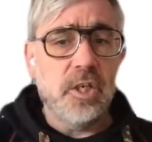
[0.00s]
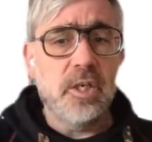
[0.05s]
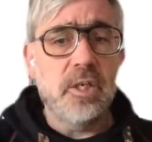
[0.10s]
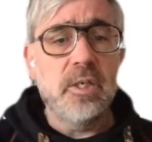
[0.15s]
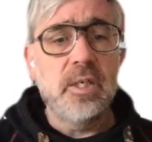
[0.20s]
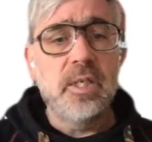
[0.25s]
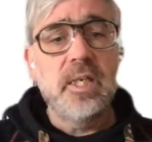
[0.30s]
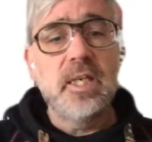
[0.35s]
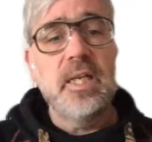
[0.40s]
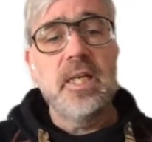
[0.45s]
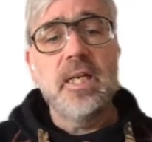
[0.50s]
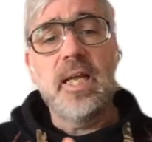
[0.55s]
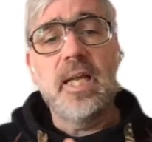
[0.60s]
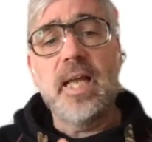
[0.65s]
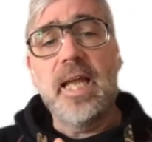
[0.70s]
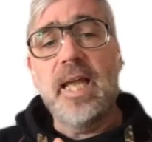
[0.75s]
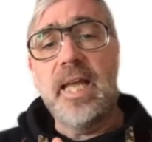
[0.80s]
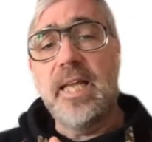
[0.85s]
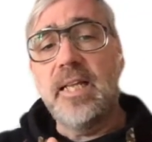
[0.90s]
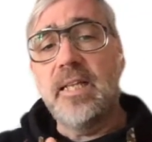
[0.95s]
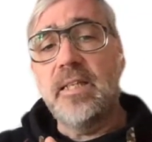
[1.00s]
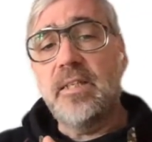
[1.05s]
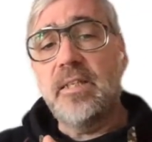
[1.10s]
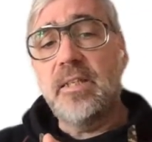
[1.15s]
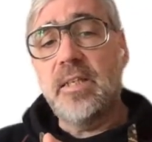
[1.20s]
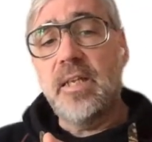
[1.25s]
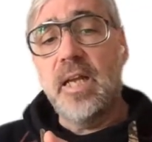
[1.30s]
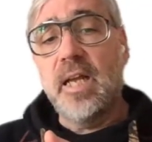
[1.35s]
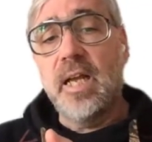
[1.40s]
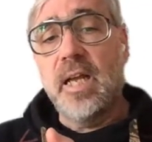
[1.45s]
culture, and that we
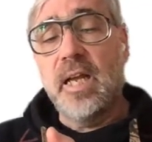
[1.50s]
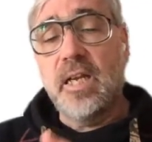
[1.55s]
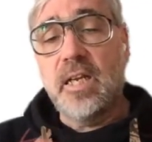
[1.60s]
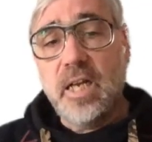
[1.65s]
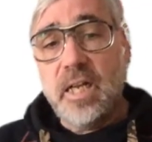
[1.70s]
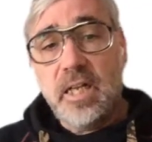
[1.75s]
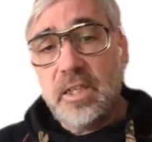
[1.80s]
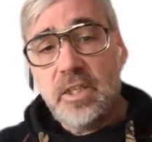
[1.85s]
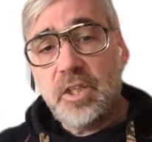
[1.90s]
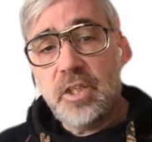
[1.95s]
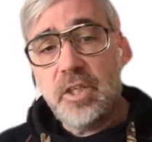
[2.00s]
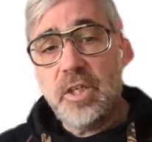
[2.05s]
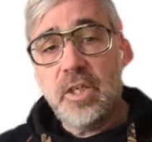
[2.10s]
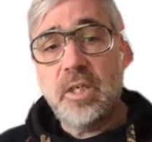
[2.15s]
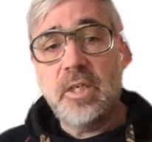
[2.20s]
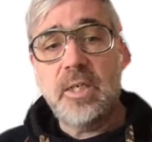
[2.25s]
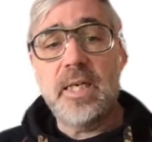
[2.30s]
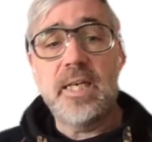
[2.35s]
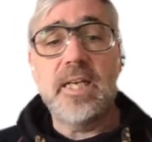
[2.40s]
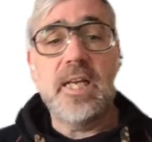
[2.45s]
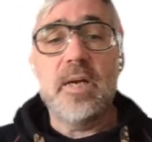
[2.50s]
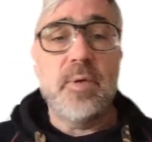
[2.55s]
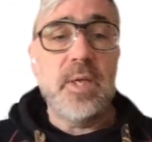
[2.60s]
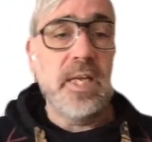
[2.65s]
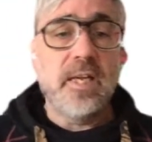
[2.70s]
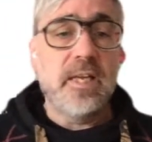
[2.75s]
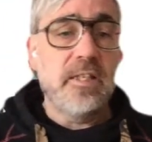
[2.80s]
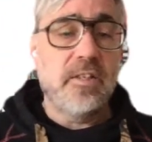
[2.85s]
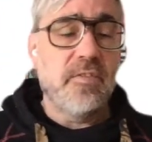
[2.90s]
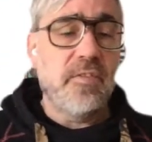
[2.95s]
kind of have to bridge that
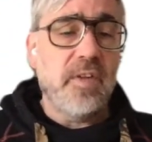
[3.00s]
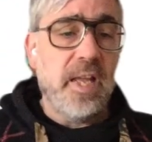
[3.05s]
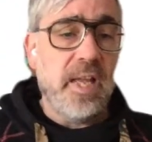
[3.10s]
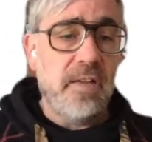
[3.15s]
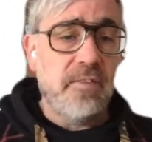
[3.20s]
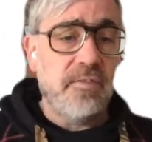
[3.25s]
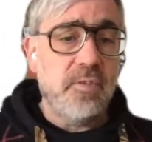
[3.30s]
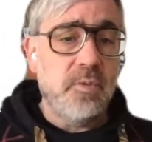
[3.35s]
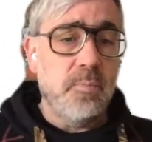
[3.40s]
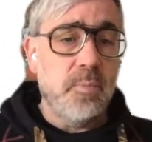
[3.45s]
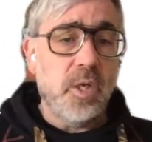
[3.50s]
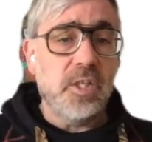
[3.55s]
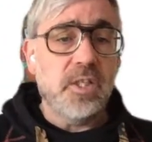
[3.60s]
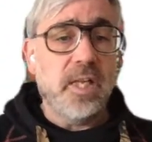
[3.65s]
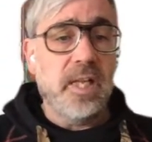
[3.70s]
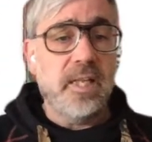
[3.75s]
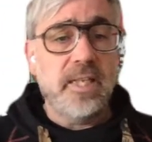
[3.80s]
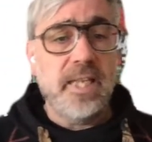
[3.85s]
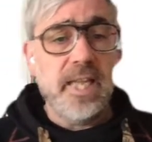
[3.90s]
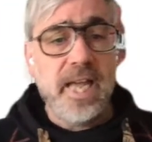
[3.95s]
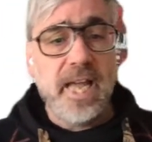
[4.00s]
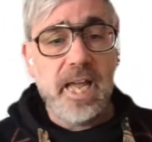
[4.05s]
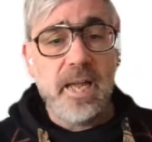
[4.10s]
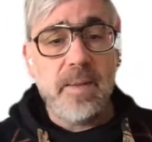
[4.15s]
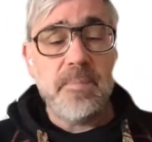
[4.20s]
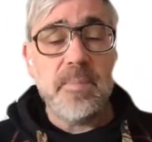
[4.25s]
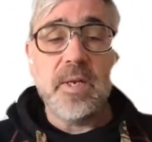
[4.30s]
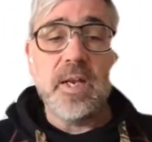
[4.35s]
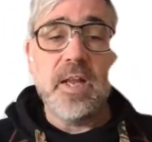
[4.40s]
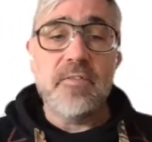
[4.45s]
gap, and everybody thinks that's
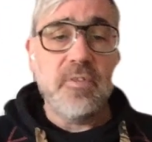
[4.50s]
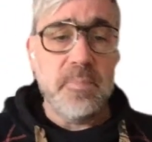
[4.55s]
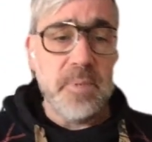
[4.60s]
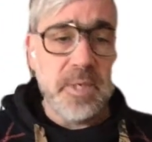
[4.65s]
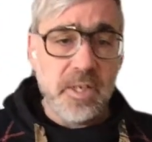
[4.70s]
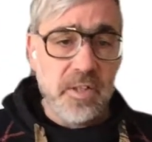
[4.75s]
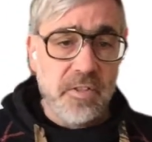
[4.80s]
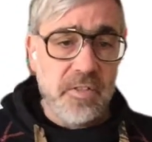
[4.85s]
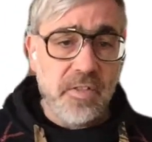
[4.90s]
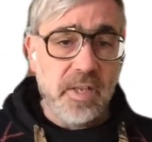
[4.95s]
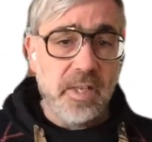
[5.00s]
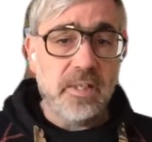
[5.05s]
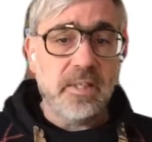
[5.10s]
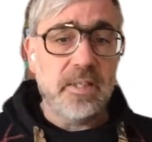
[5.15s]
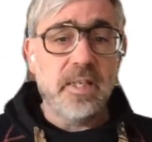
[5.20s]
really important,